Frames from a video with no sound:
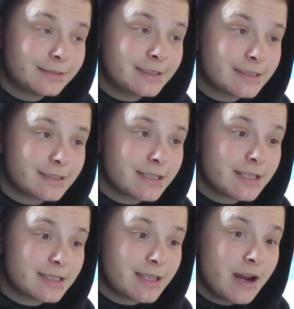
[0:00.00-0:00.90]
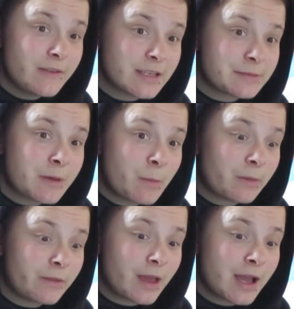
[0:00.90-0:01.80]
It's it's there this month
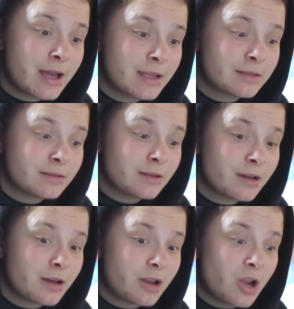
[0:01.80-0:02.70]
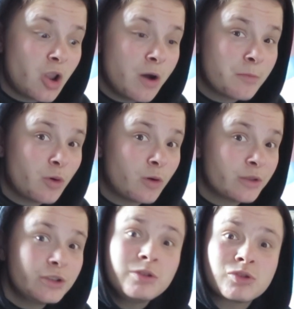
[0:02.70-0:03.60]
and a lot more
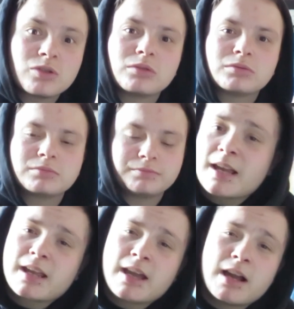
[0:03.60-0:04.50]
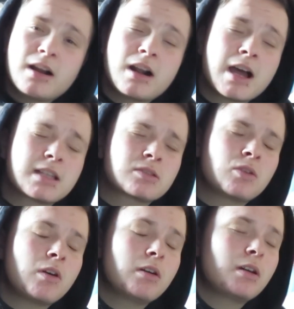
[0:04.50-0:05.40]
than usual. Leg hair has
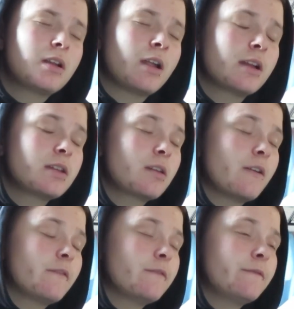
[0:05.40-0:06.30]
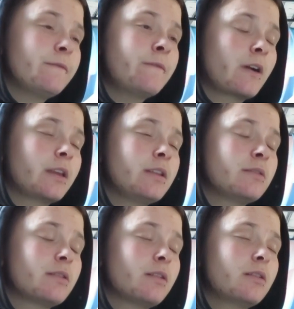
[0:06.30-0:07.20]
got like
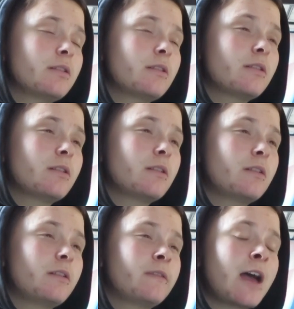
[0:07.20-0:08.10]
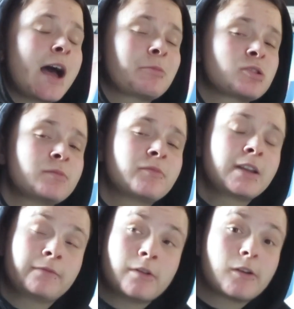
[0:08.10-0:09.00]
fucking the Amazon
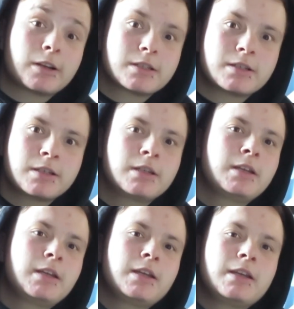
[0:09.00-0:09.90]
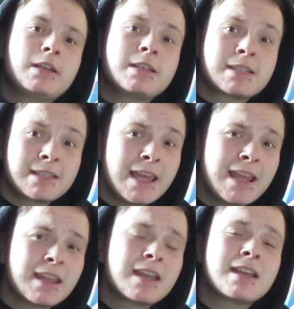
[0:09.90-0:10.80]
rainforest. It's
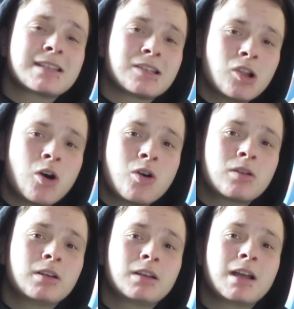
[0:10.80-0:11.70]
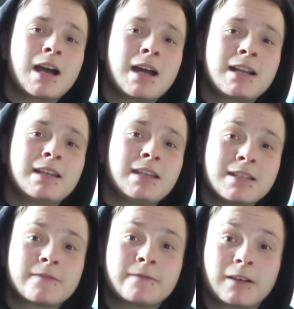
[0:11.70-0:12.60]
thick, it's long, and
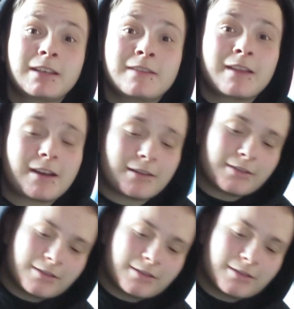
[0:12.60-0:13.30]
it's fucking there.